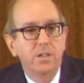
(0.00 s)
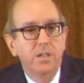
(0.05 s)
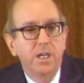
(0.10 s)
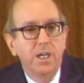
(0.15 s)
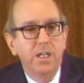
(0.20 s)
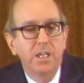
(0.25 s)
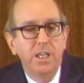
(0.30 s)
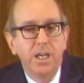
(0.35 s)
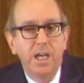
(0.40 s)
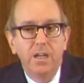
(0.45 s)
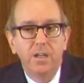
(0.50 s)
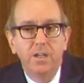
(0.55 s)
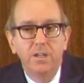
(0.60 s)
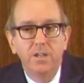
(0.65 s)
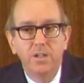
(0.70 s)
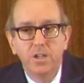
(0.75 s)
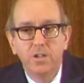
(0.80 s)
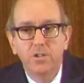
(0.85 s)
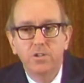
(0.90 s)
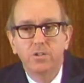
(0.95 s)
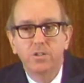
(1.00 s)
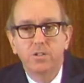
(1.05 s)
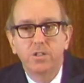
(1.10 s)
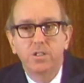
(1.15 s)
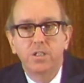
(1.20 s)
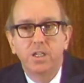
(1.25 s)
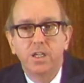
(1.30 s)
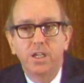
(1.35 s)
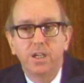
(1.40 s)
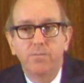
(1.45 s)
And that initial
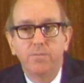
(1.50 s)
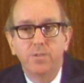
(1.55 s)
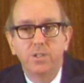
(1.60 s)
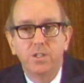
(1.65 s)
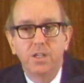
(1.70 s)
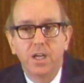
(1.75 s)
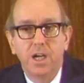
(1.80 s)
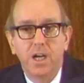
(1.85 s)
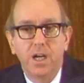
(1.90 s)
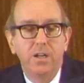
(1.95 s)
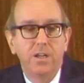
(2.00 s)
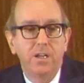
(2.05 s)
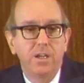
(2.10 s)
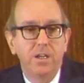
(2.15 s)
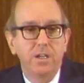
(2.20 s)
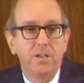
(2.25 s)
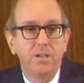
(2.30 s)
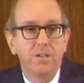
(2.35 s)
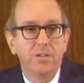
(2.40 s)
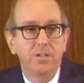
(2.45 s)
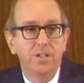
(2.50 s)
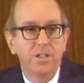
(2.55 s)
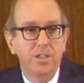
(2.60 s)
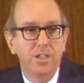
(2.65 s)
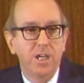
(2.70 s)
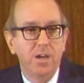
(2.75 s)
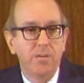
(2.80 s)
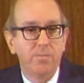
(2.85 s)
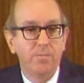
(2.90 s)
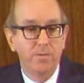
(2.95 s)
step is not a
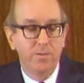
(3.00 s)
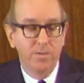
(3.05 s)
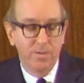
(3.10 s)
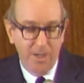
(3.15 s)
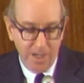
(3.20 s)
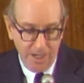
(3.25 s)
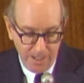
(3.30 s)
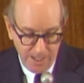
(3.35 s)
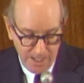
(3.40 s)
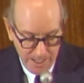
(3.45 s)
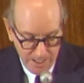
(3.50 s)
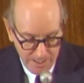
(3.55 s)
step, I